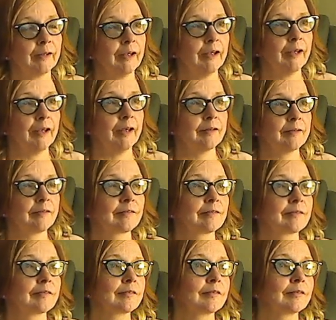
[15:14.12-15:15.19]

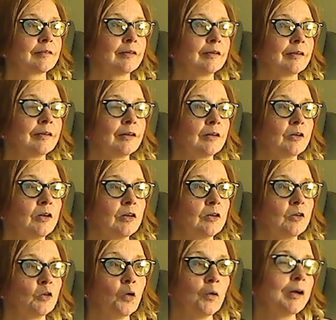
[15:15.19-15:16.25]
it's
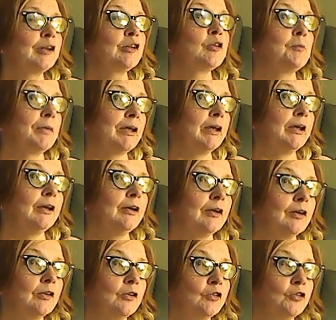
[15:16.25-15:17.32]
going to be
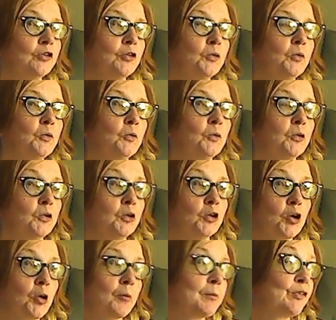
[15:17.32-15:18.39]
to
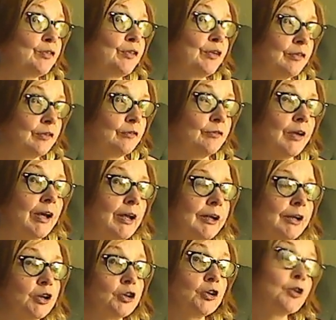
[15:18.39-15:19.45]
Europe's
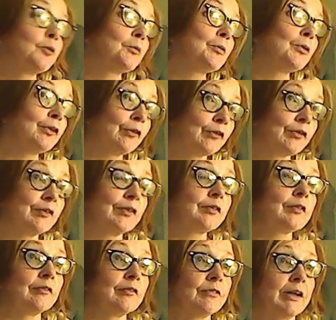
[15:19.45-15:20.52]
disadvantage, to the world's
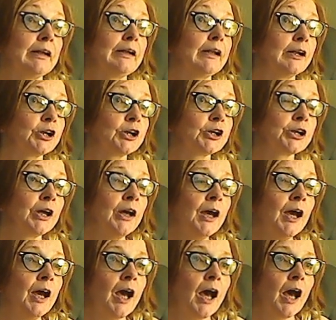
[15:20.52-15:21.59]
disadvantage,
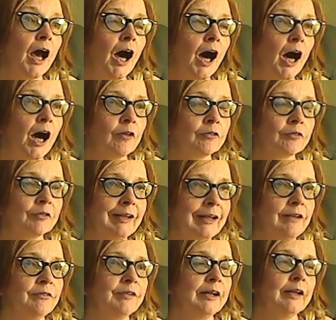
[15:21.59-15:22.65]
of
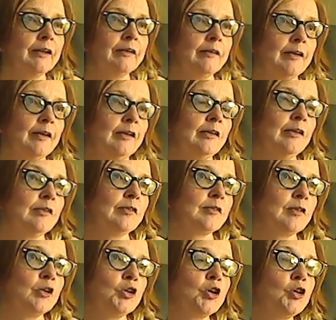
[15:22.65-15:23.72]
leaving
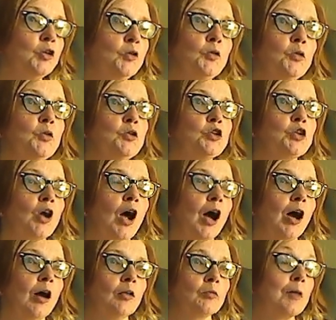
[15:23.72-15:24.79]
these huge
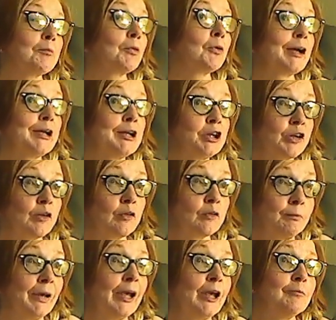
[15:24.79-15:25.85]
reparations
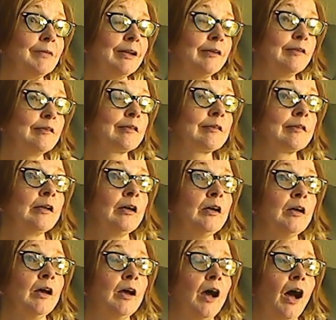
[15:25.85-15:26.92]
payments
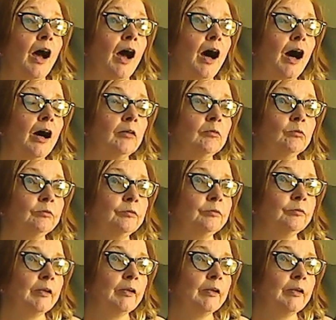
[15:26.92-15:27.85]
um,